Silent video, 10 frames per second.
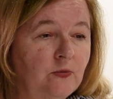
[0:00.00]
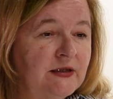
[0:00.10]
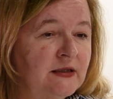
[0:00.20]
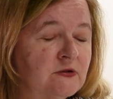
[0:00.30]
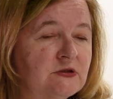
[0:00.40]

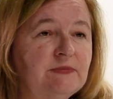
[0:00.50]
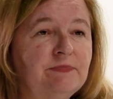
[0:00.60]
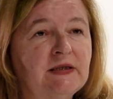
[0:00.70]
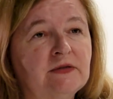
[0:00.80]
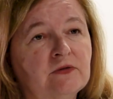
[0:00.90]
We cannot
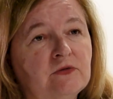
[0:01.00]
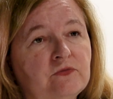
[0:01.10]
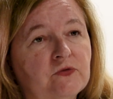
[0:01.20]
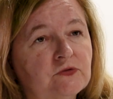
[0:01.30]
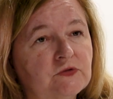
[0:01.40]
depend
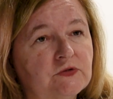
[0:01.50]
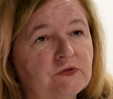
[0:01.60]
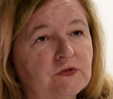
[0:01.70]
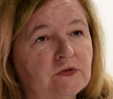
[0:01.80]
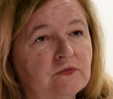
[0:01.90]
the
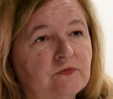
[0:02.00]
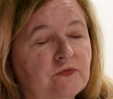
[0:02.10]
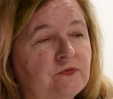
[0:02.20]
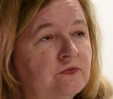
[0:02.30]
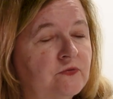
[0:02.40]
votes
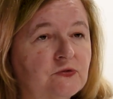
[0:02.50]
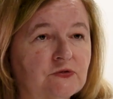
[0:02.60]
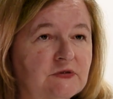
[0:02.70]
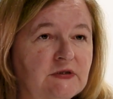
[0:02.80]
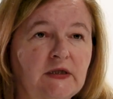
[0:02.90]
of a few
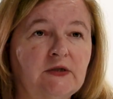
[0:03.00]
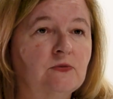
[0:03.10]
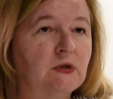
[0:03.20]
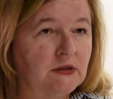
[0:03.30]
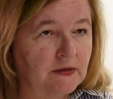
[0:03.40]
voters in
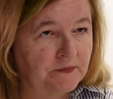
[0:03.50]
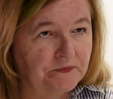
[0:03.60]
Iowa.